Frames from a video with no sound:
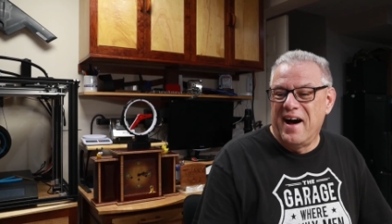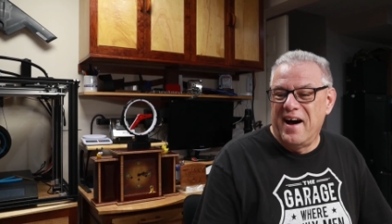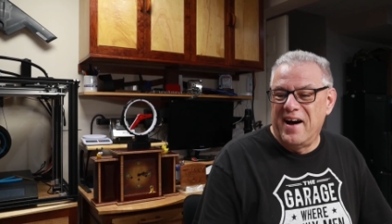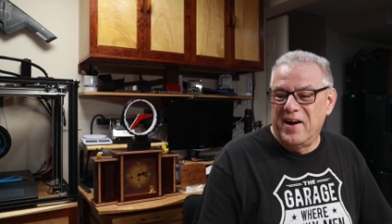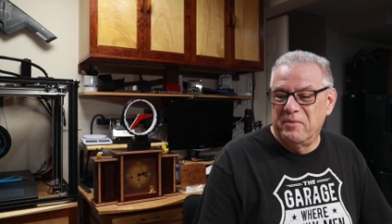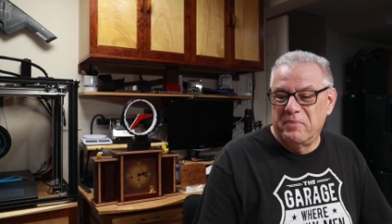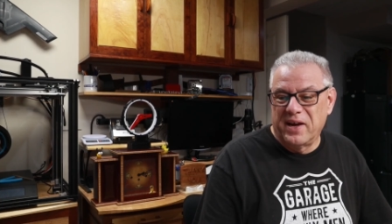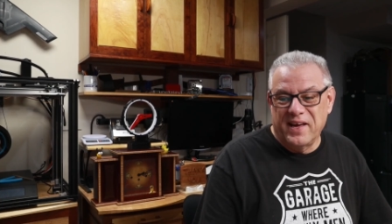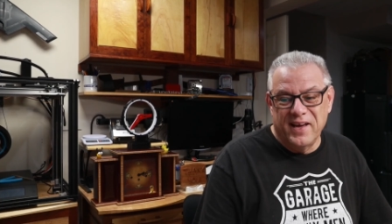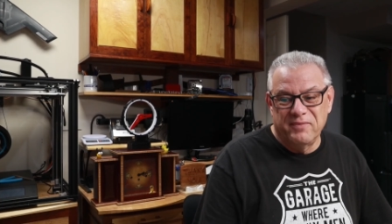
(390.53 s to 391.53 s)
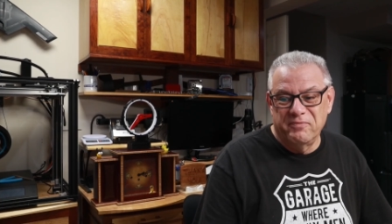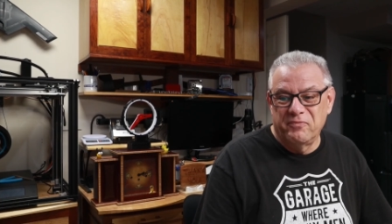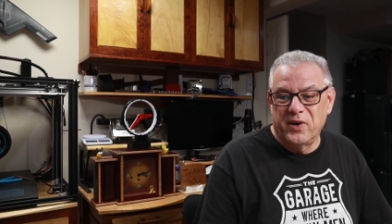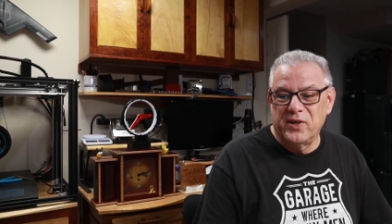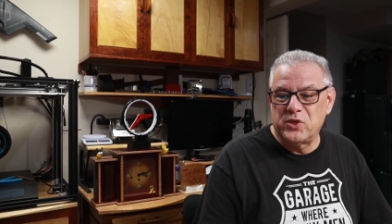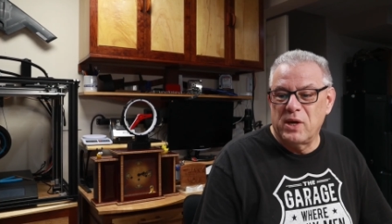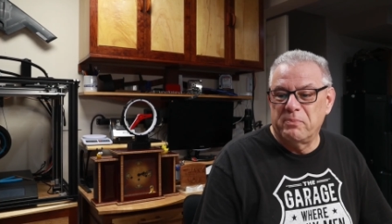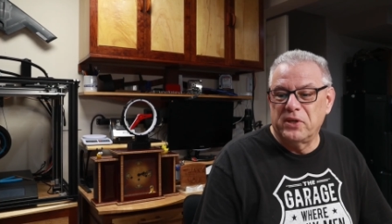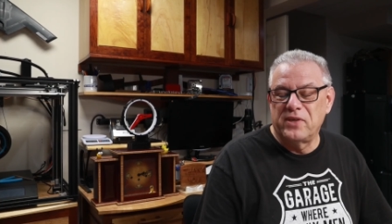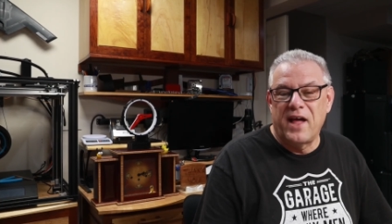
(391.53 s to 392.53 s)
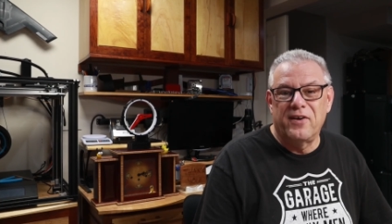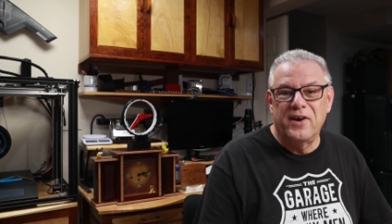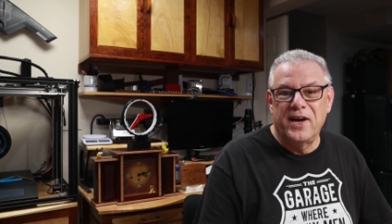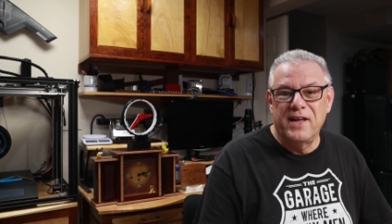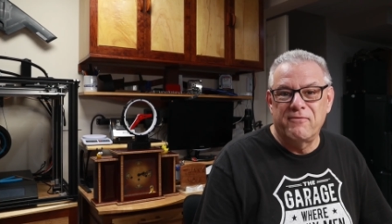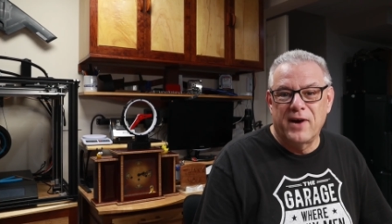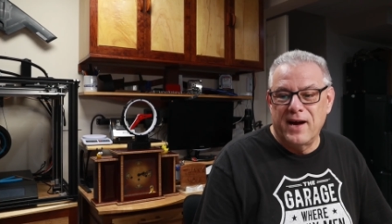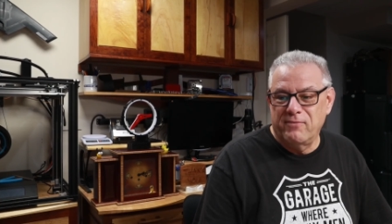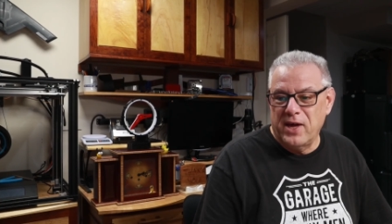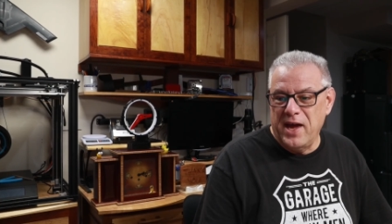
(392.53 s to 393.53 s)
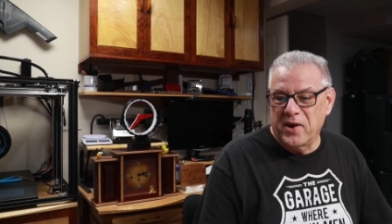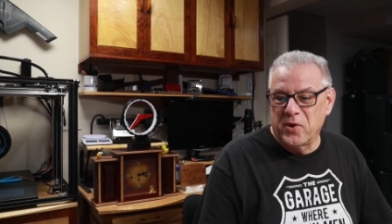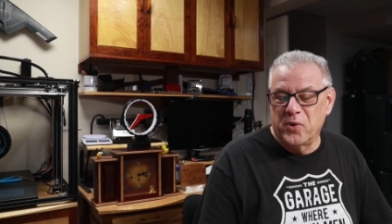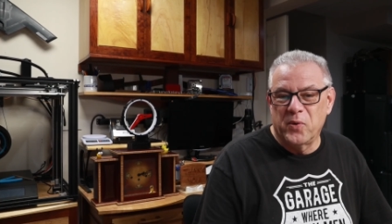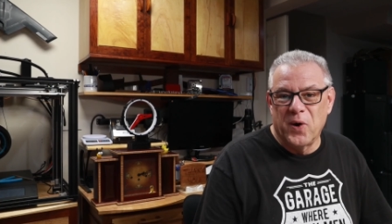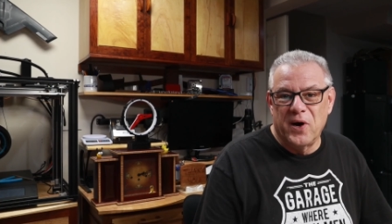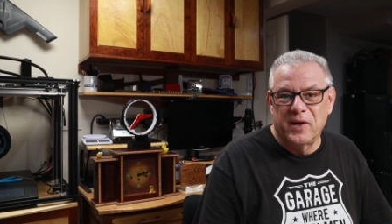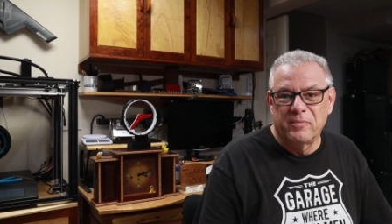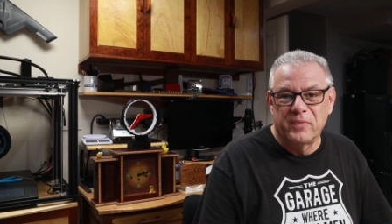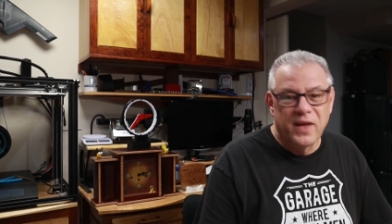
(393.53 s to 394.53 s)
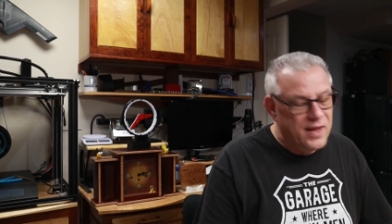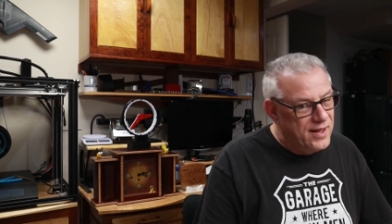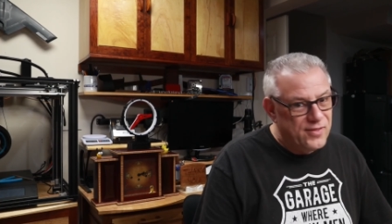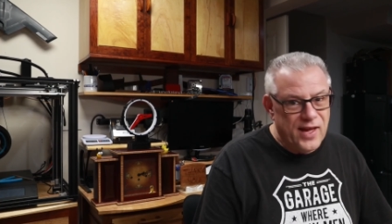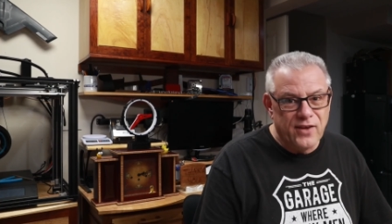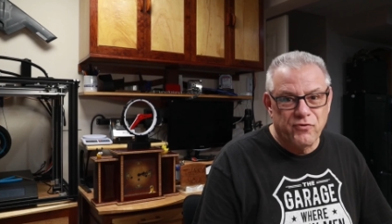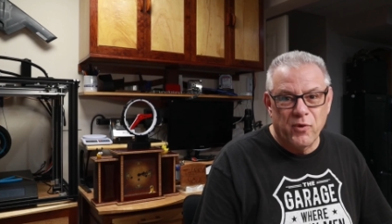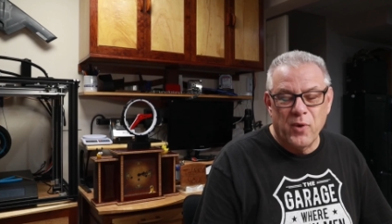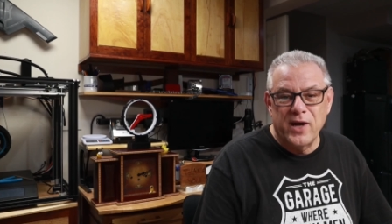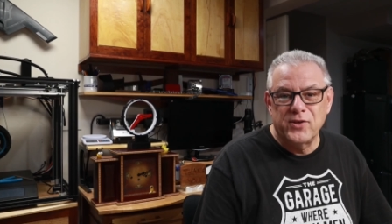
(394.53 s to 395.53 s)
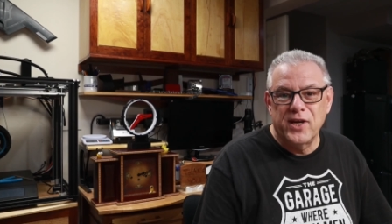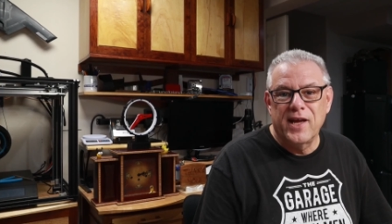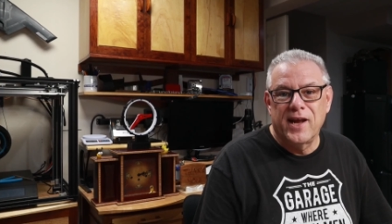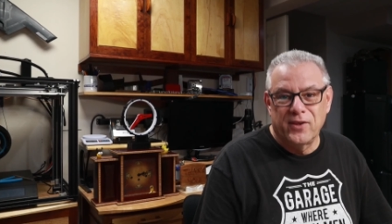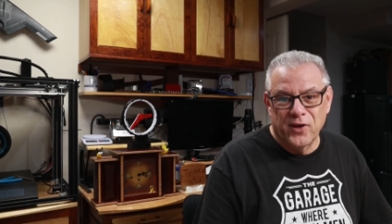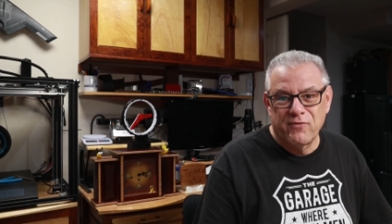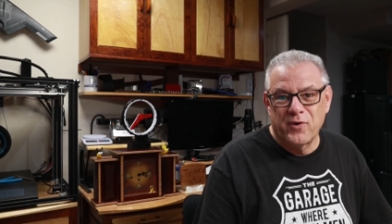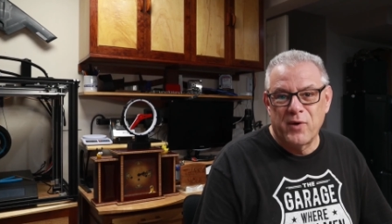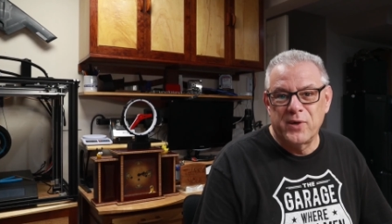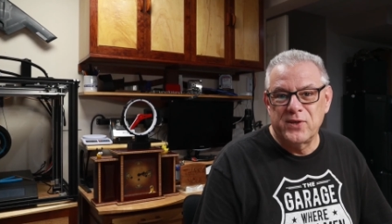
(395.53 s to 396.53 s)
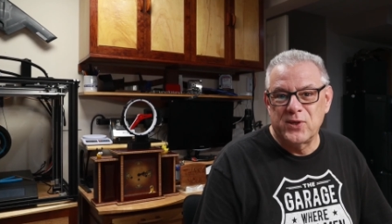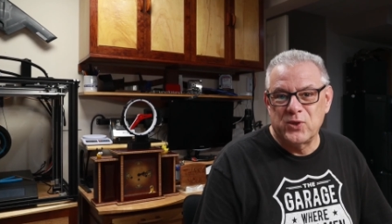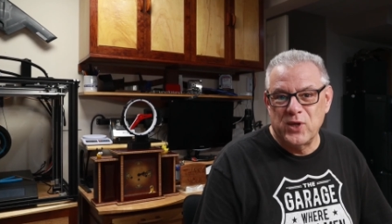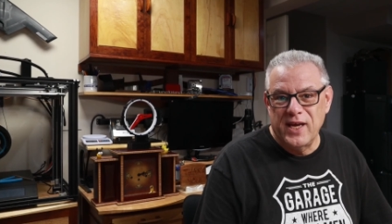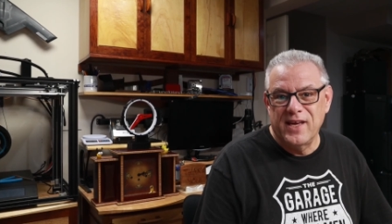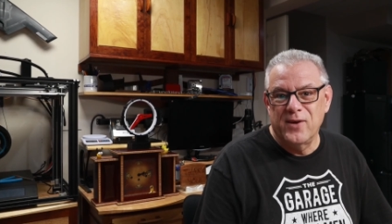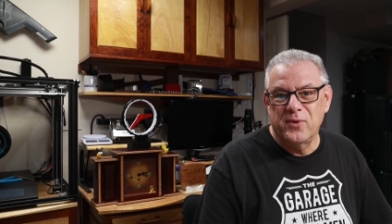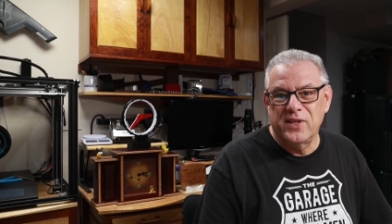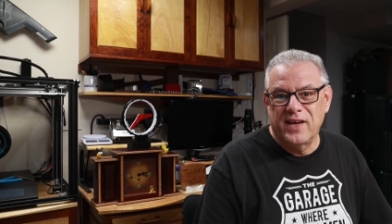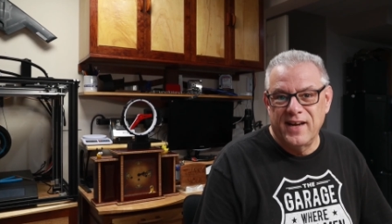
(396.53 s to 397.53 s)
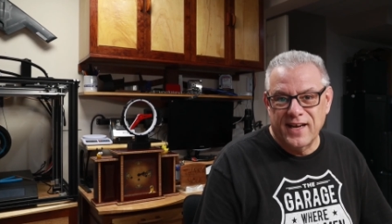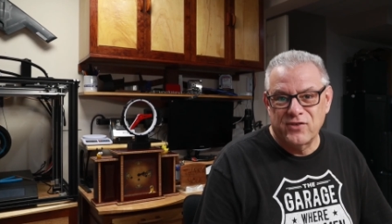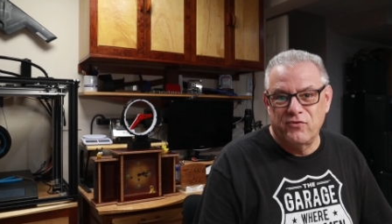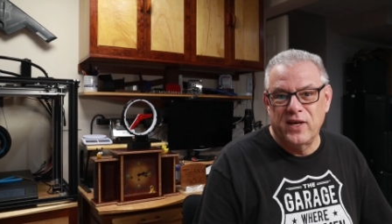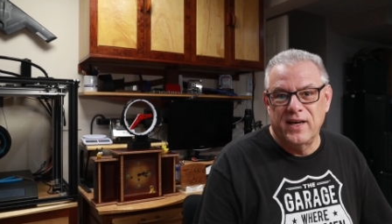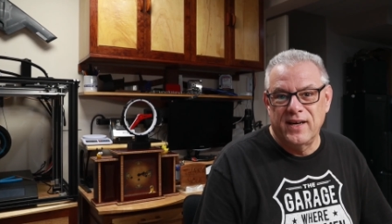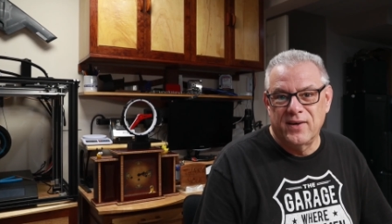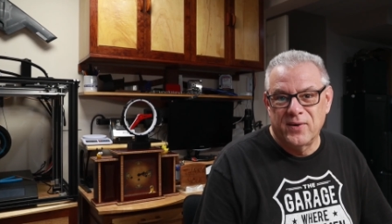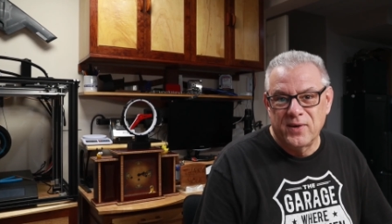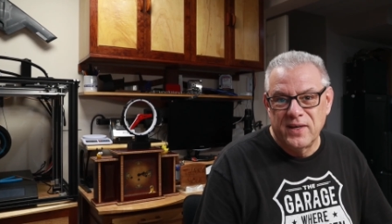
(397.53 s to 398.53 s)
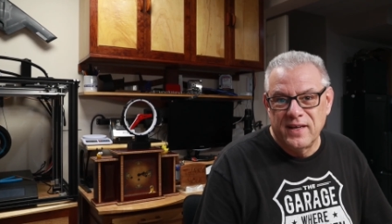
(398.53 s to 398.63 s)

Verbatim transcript: But again, very simple, $1.95, can't go wrong. Thanks for watching, and I look forward to seeing you in the next video.